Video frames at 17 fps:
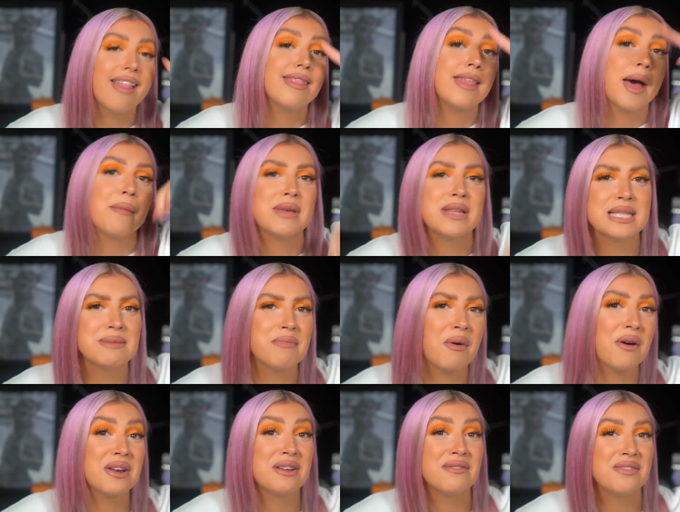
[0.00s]
that means
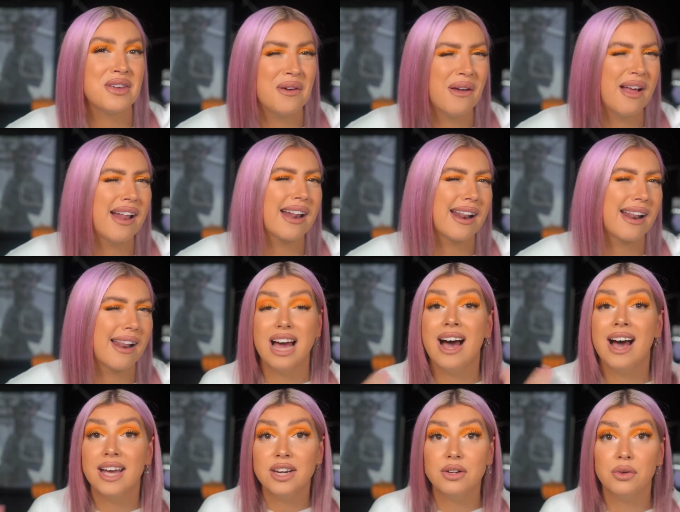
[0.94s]
point of view,
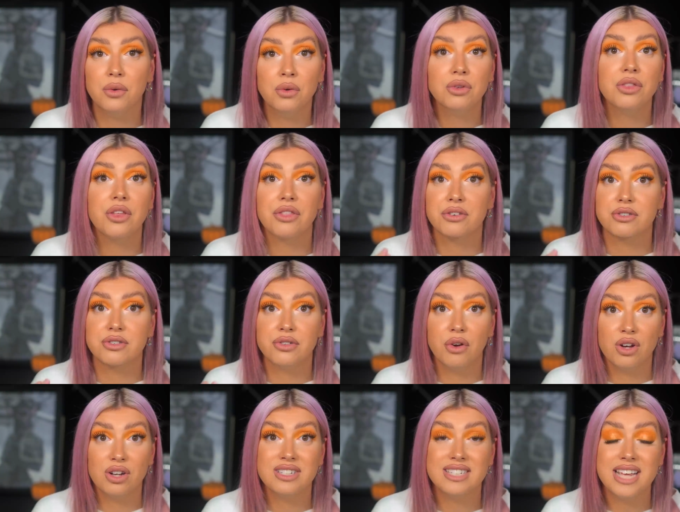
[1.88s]
I know that there's
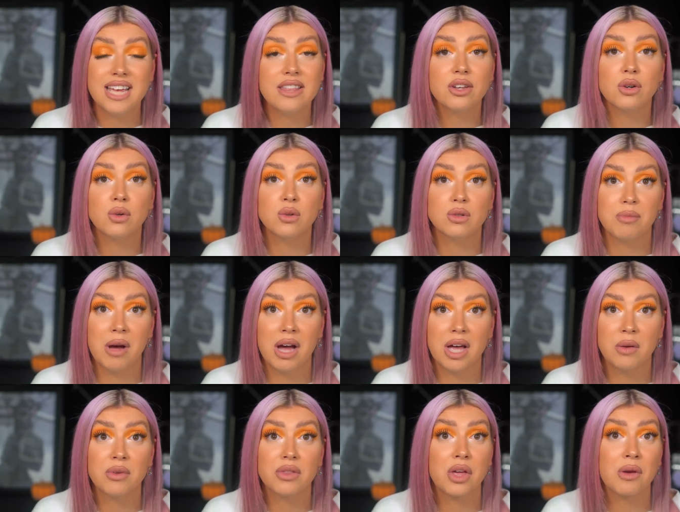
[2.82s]
not a day that goes
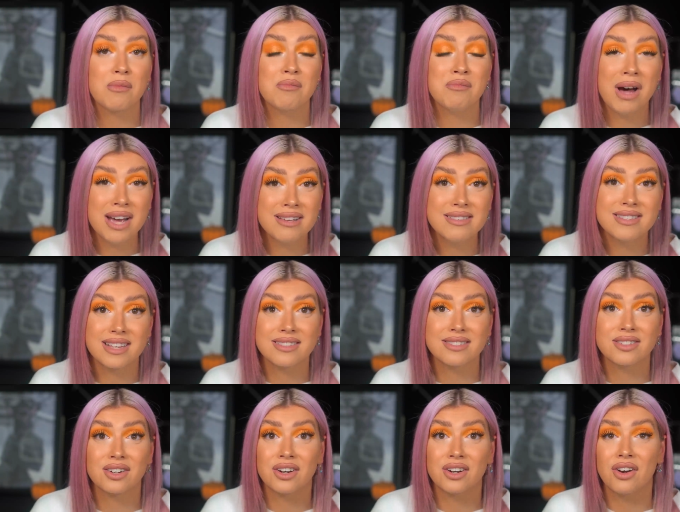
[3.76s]
by without my
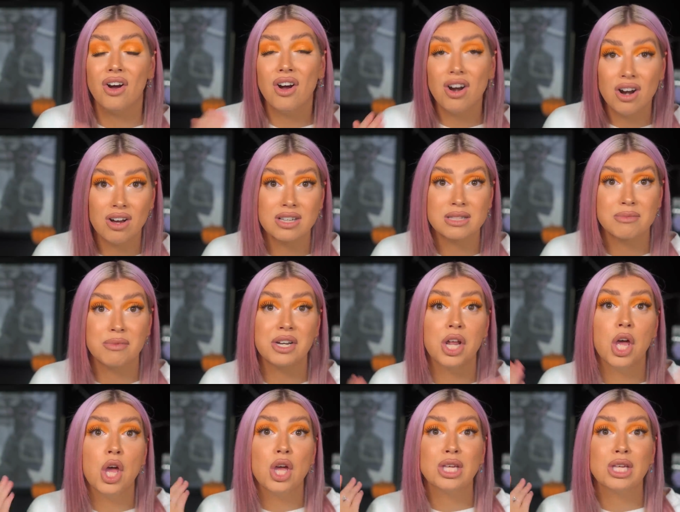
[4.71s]
sister and her husband
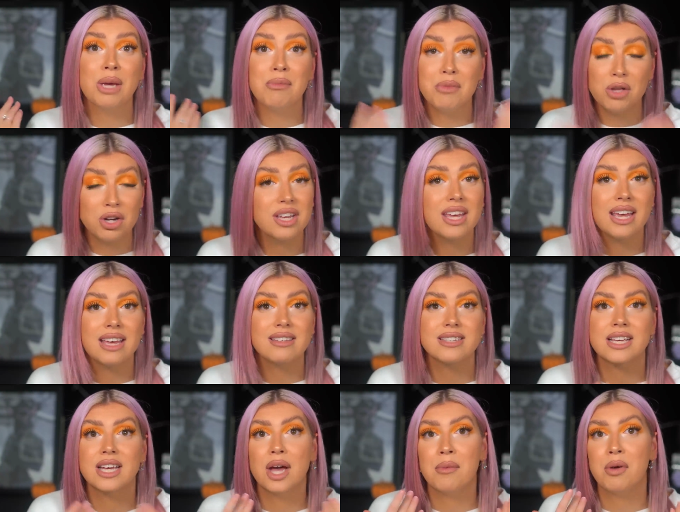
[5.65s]

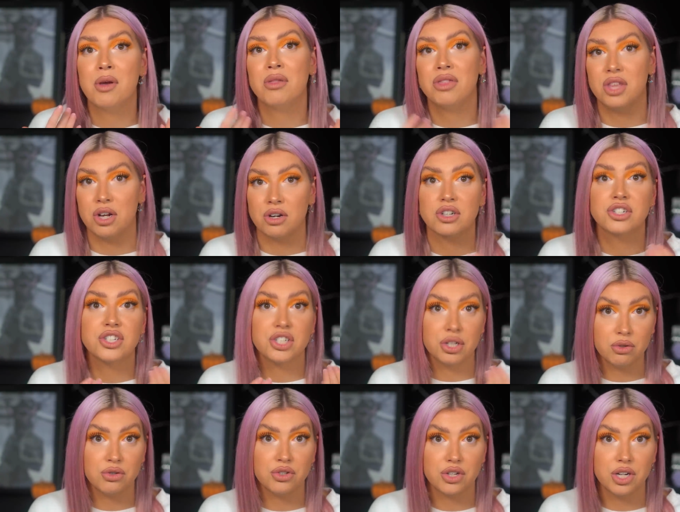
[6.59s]
communicating about their
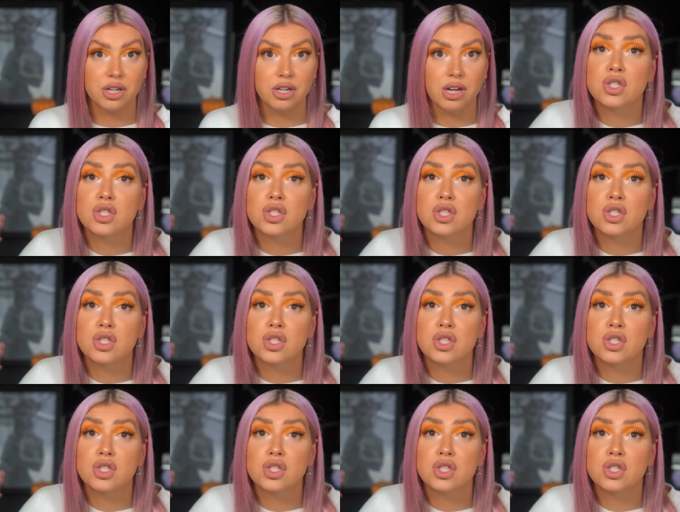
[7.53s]
children.